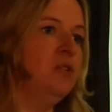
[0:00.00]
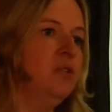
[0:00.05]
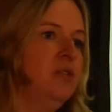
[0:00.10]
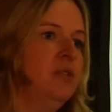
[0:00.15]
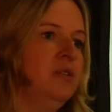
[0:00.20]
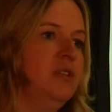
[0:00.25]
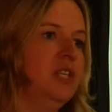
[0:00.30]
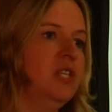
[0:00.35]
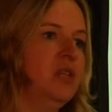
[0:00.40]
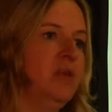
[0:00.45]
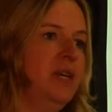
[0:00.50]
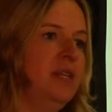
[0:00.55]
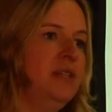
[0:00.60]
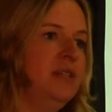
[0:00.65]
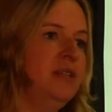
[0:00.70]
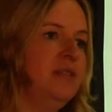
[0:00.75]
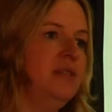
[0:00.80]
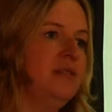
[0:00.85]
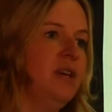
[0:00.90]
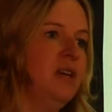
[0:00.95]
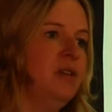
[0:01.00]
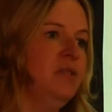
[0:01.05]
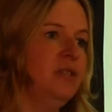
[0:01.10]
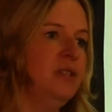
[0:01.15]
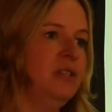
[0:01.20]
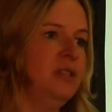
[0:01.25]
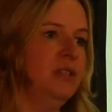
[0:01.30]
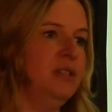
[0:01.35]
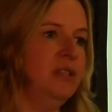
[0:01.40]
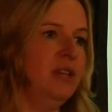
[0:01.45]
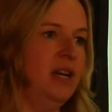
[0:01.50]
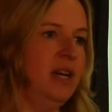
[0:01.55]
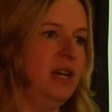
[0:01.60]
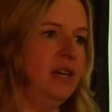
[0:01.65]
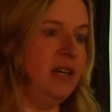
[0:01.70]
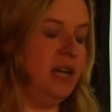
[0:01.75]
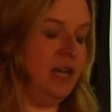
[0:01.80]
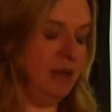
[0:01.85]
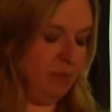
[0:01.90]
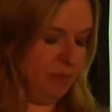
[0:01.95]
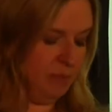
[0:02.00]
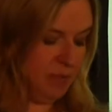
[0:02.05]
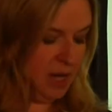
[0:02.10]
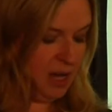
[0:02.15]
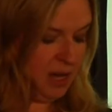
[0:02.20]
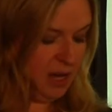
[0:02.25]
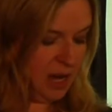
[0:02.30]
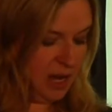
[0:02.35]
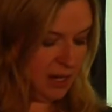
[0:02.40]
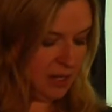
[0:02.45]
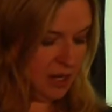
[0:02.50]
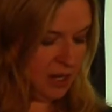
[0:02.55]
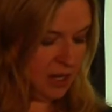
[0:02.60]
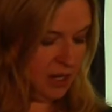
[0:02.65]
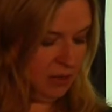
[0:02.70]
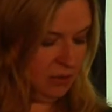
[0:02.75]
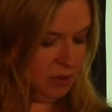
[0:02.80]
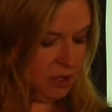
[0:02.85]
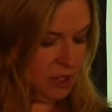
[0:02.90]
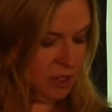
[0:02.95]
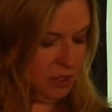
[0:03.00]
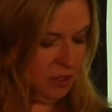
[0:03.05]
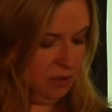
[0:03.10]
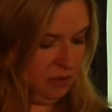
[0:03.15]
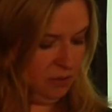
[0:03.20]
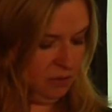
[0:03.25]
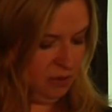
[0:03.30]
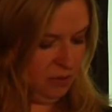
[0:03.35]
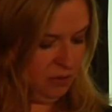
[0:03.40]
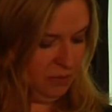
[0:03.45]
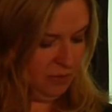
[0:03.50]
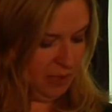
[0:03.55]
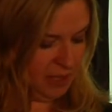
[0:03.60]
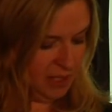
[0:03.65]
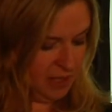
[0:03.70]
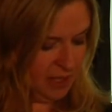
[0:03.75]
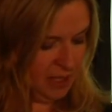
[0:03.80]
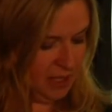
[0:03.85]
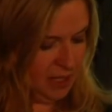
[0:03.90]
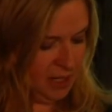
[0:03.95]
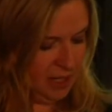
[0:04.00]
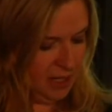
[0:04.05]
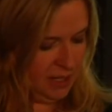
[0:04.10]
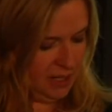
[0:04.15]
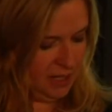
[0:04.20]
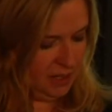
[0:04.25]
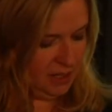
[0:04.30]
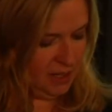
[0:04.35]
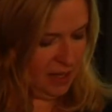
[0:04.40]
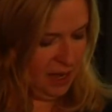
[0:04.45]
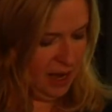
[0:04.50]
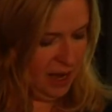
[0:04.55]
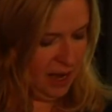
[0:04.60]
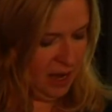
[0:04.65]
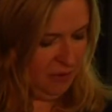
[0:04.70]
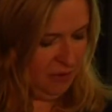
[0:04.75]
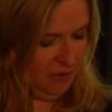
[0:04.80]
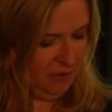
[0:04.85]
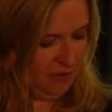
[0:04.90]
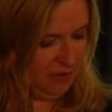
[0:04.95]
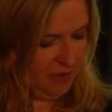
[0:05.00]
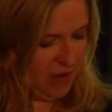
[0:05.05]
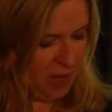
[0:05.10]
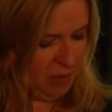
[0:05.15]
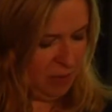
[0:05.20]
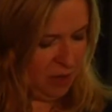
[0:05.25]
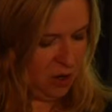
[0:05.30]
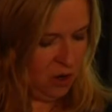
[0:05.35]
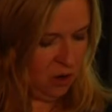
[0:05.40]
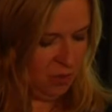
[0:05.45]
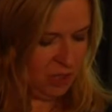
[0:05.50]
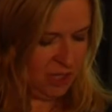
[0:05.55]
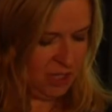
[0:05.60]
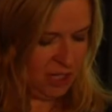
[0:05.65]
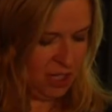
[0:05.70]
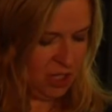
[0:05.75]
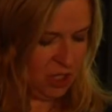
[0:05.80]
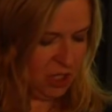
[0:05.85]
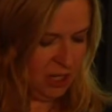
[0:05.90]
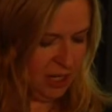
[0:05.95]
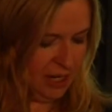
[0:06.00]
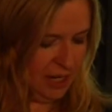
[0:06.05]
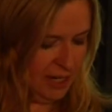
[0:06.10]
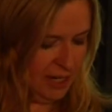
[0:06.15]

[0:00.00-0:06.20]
only the 20,000 agricultural businesses that have farm accommodation in